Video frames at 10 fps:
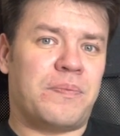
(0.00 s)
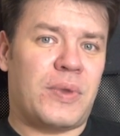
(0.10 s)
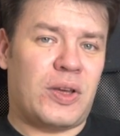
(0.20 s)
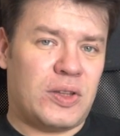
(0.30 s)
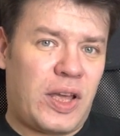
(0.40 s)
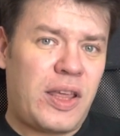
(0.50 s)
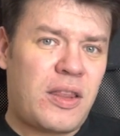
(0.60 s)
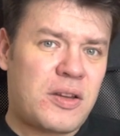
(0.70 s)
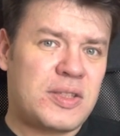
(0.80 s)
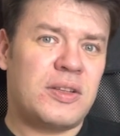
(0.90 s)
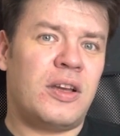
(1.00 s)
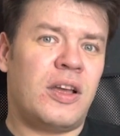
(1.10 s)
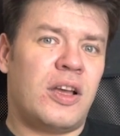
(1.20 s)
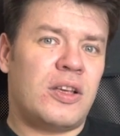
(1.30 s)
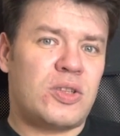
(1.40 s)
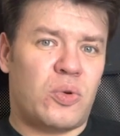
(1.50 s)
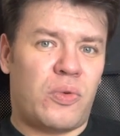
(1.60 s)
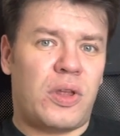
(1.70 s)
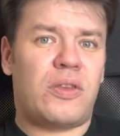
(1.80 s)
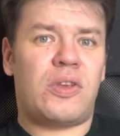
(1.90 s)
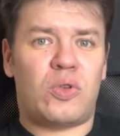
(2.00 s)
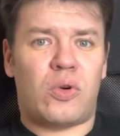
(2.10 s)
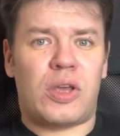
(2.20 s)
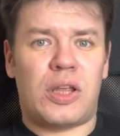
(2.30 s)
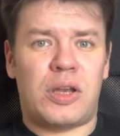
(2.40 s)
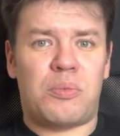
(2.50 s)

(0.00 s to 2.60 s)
containers. So when we're talking